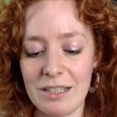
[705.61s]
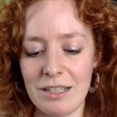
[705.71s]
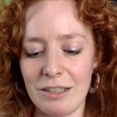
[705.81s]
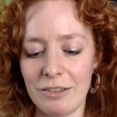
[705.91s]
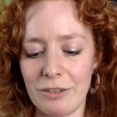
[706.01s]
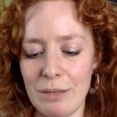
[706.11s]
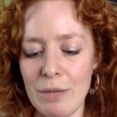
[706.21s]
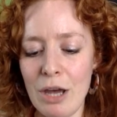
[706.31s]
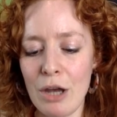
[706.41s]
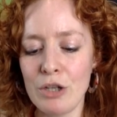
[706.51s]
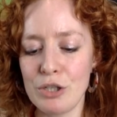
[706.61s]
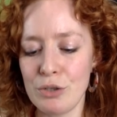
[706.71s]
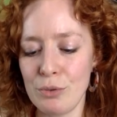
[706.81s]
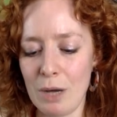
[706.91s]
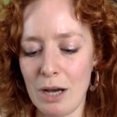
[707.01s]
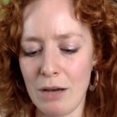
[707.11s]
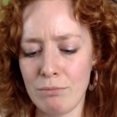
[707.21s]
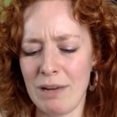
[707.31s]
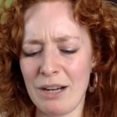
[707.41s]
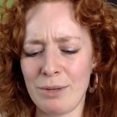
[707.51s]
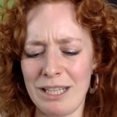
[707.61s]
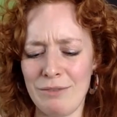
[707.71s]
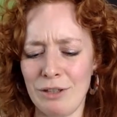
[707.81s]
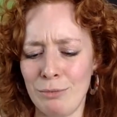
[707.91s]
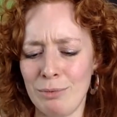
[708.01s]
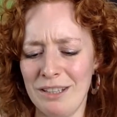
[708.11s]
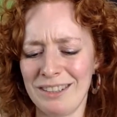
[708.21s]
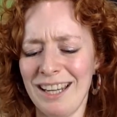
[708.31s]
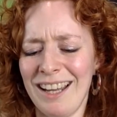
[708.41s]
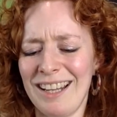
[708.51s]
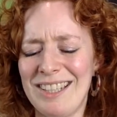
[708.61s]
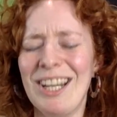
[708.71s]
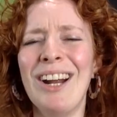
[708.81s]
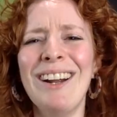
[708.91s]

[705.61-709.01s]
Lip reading: Kinder stream to, how do I even open this?